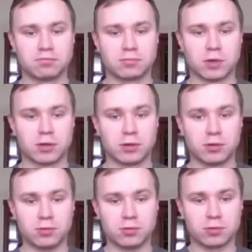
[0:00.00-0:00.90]
Well,
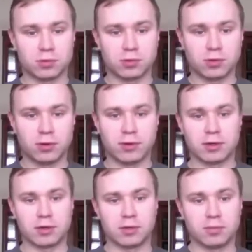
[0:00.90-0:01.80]
you
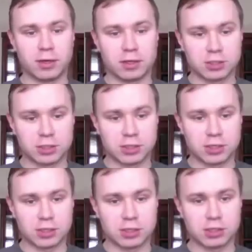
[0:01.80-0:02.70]
either make
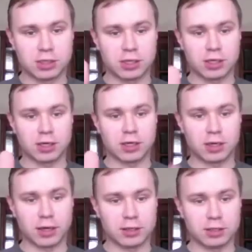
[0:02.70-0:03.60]

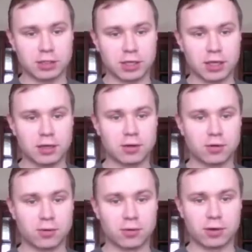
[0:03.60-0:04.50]
a handshake
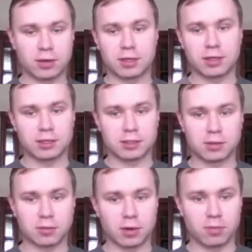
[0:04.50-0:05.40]
or a kiss
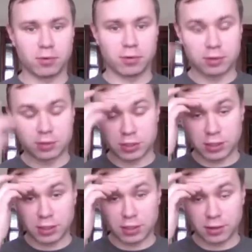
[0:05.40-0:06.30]
upon
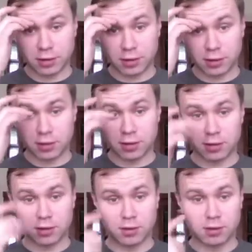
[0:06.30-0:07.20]
cheek,
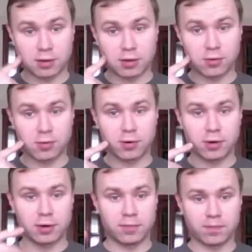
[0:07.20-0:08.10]

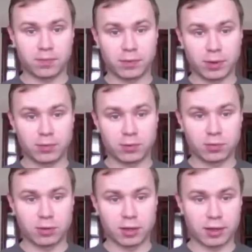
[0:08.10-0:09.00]
or wave
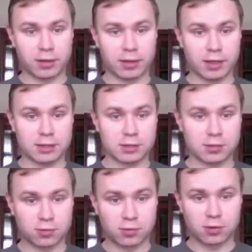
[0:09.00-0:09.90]
goodbye like this
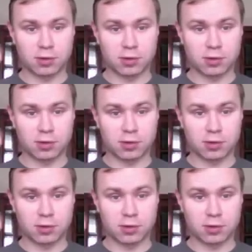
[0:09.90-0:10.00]
or